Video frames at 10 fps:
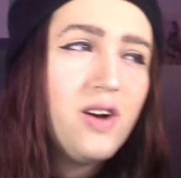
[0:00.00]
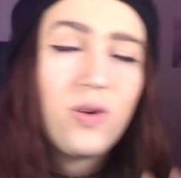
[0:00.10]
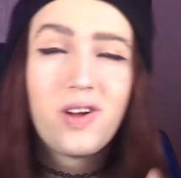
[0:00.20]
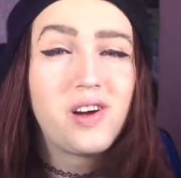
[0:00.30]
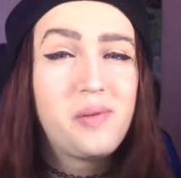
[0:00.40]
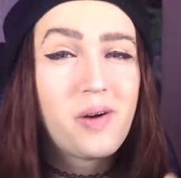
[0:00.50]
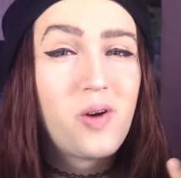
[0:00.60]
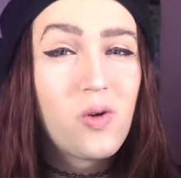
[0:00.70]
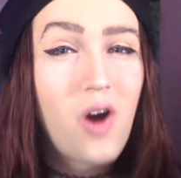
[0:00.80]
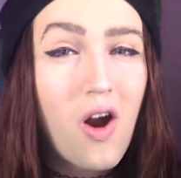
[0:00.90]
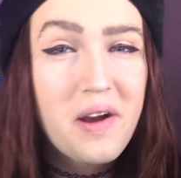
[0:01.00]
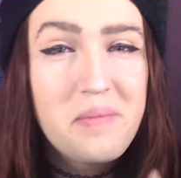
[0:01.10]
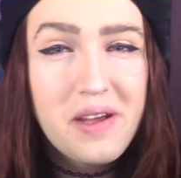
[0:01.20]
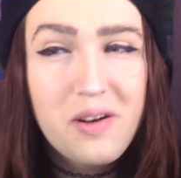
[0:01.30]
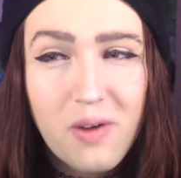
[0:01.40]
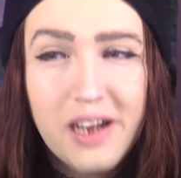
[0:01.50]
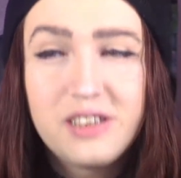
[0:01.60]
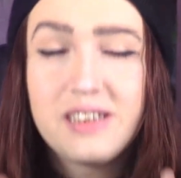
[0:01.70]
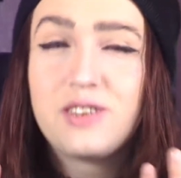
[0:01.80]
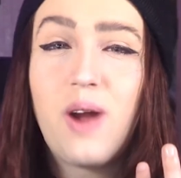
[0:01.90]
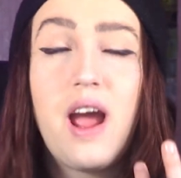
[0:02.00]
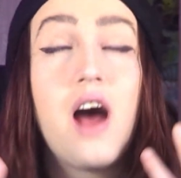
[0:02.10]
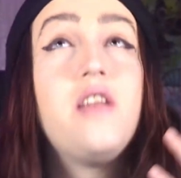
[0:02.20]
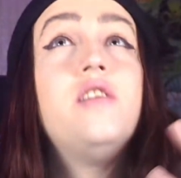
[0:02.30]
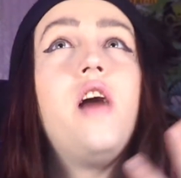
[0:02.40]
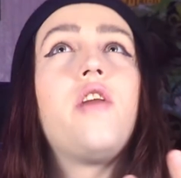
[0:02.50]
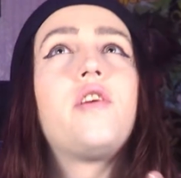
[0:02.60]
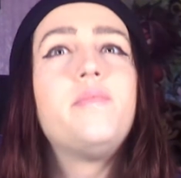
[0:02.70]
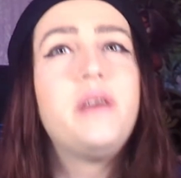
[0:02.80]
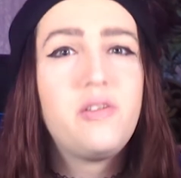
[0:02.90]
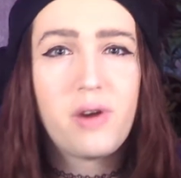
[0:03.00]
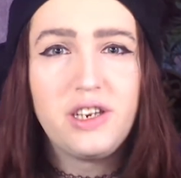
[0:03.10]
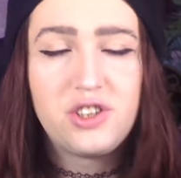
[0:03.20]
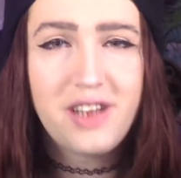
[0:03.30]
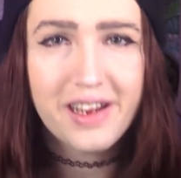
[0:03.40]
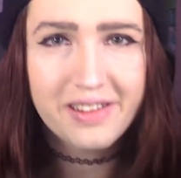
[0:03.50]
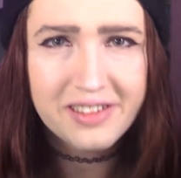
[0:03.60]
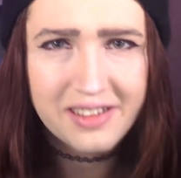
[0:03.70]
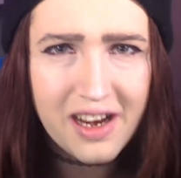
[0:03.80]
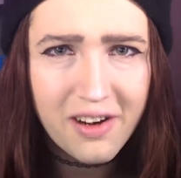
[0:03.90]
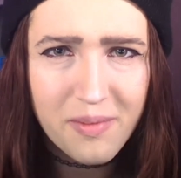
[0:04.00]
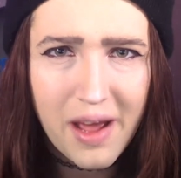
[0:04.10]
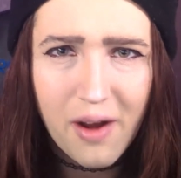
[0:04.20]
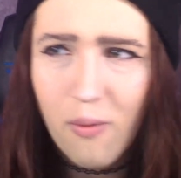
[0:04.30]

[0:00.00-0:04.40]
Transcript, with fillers: We're talking about Golgari Midrange. That's right, another mid-range deck in the Standard meta.